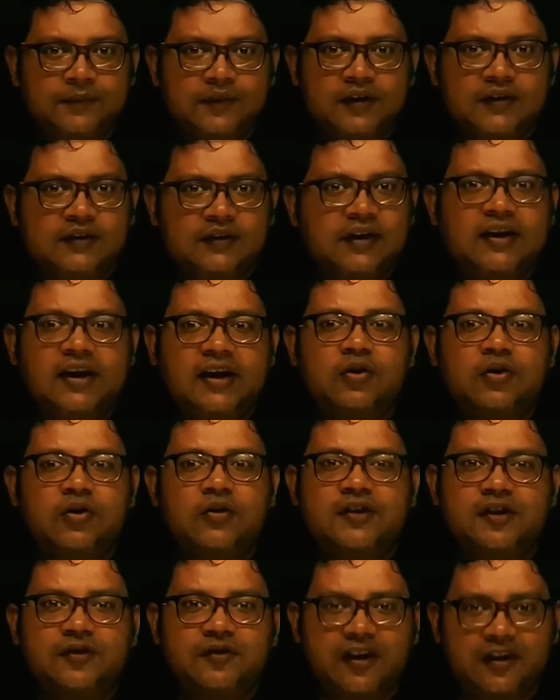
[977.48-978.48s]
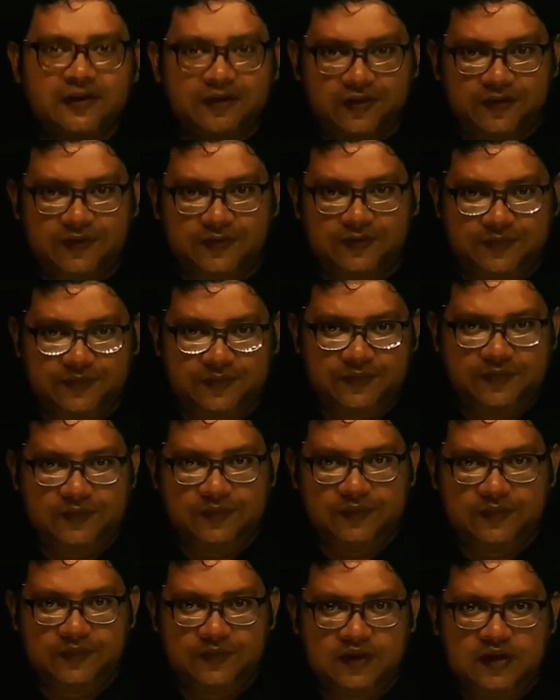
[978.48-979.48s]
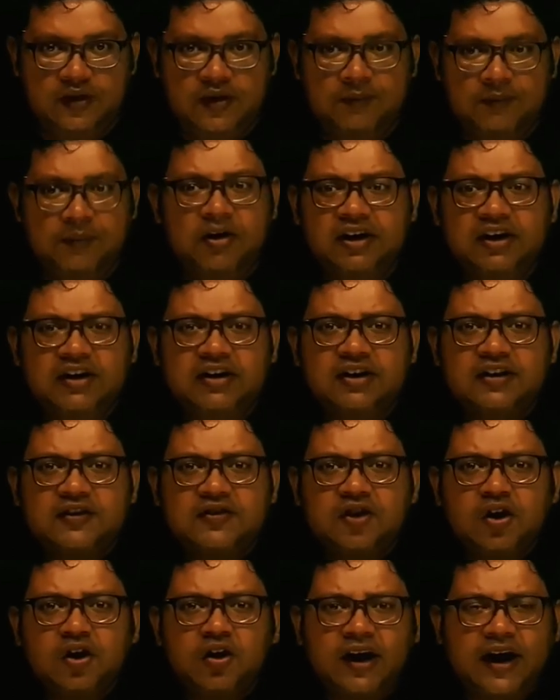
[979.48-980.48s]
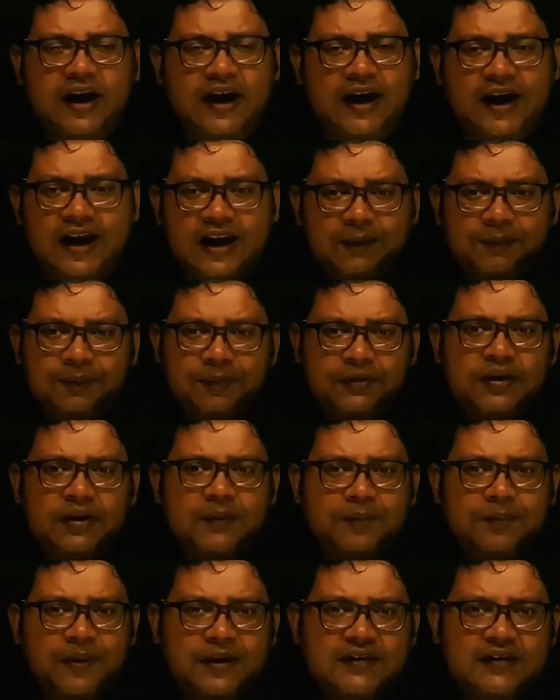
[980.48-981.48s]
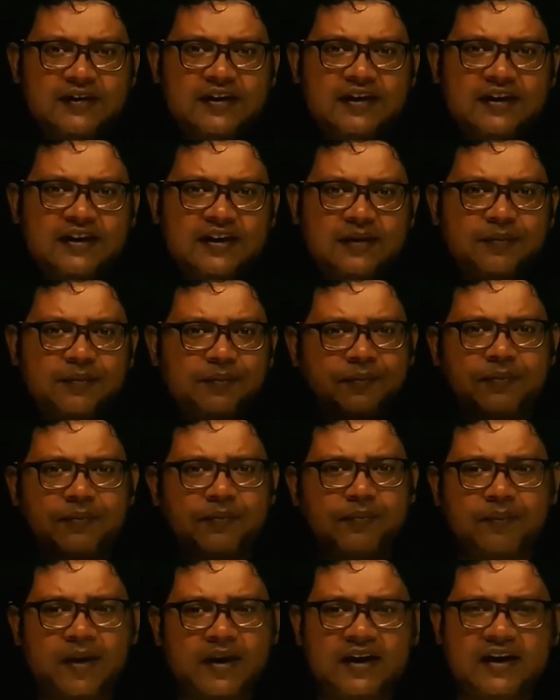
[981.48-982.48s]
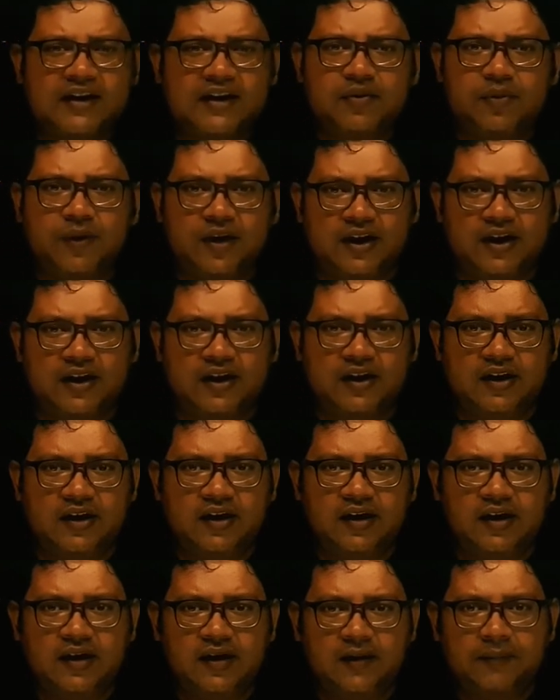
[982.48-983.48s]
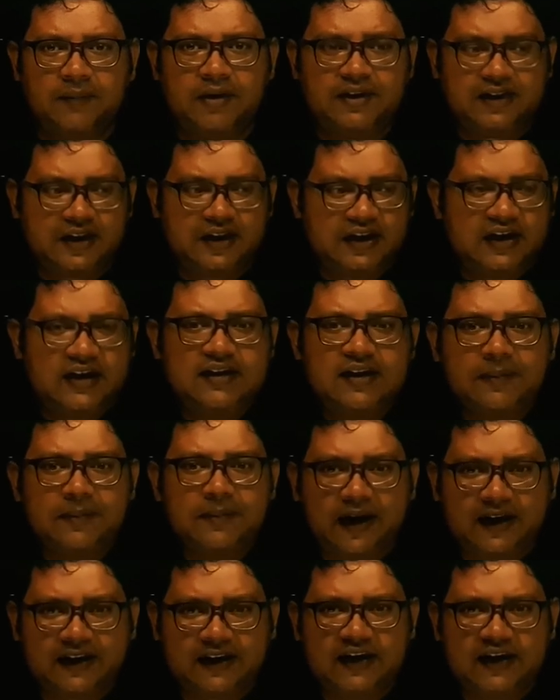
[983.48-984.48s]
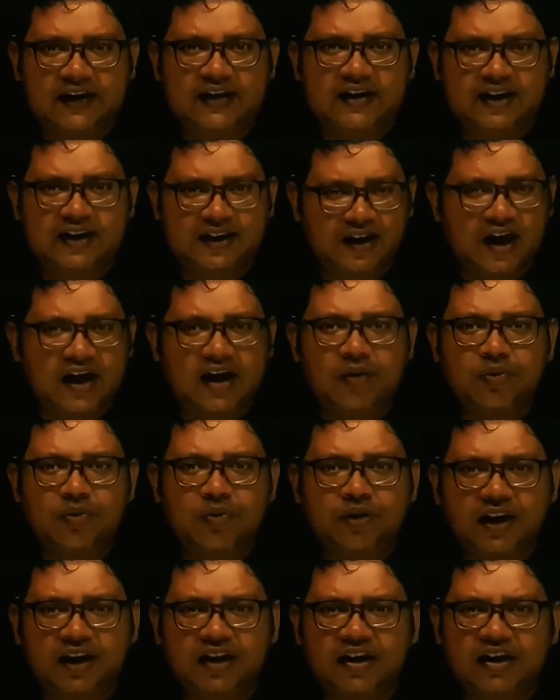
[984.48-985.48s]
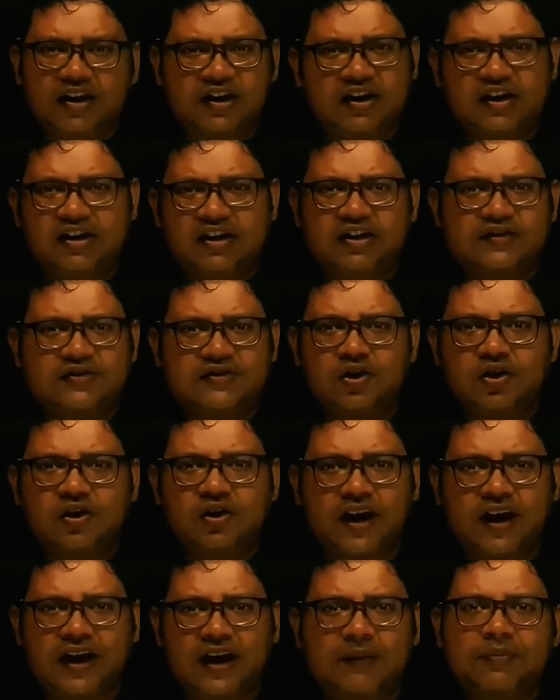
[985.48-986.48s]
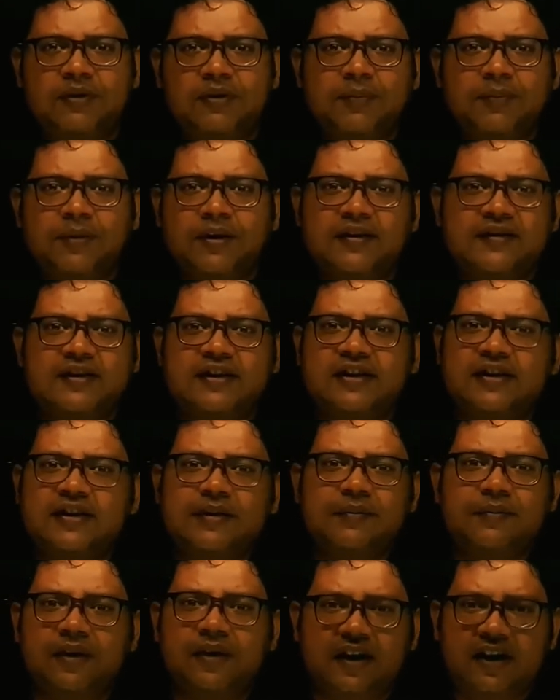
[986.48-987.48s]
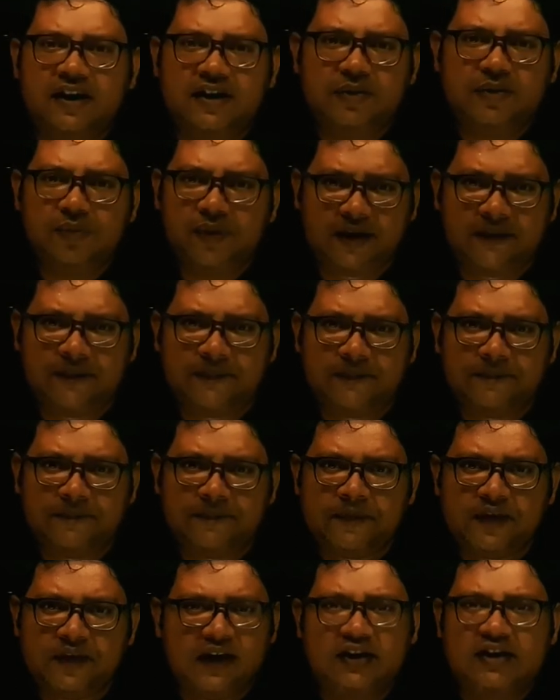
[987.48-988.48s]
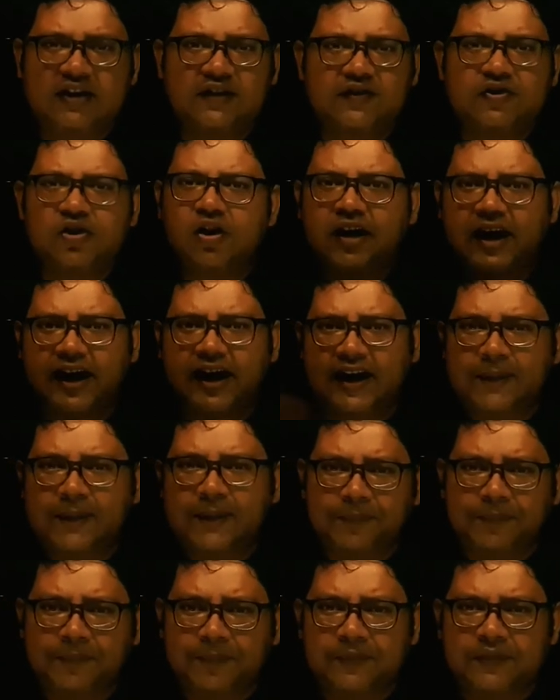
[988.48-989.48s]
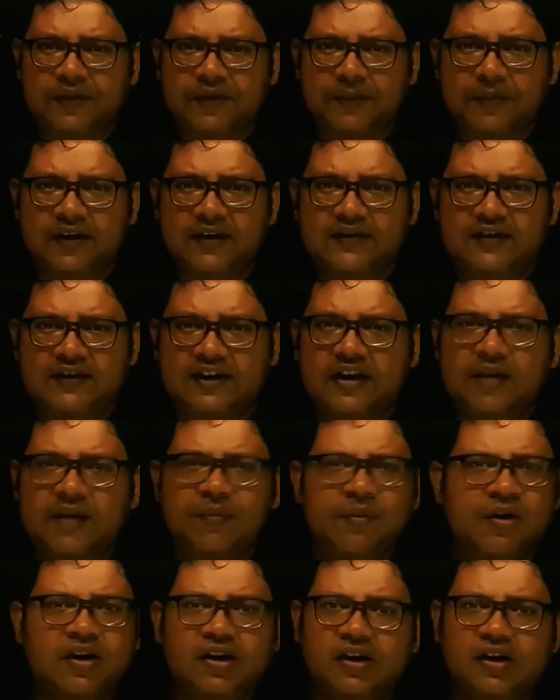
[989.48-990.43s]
they cannot survive. But it does not help the penicillium by any way. By killing the bacteria around it, it does not help the penicillium in any way. It does not help the penicillium,